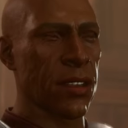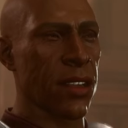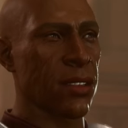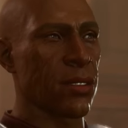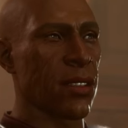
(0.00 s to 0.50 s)

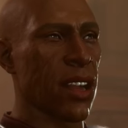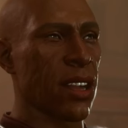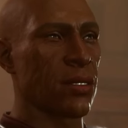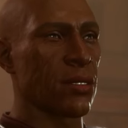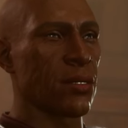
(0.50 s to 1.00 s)

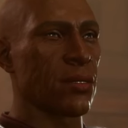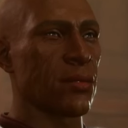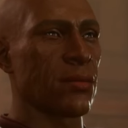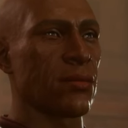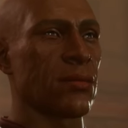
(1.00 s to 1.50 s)
Gortash's
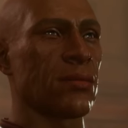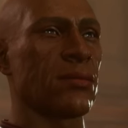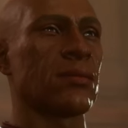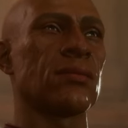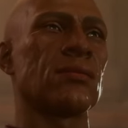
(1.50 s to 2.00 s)
eyes, he
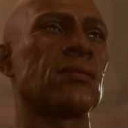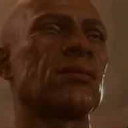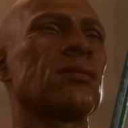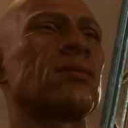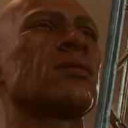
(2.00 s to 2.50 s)
might...
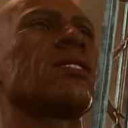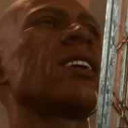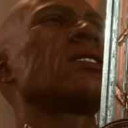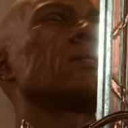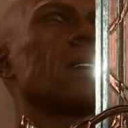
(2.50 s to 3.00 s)

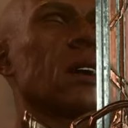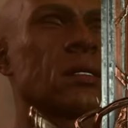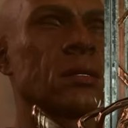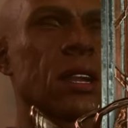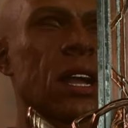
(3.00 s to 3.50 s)
Grant he might
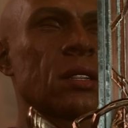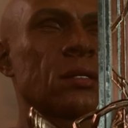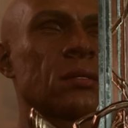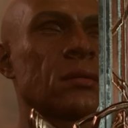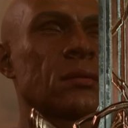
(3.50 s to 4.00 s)
think consent.
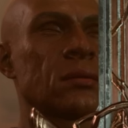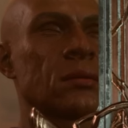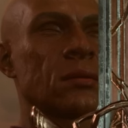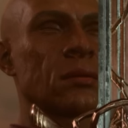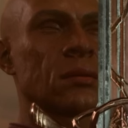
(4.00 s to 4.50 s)
he's doing
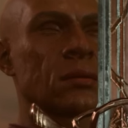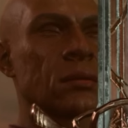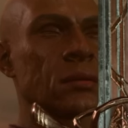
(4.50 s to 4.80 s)
the right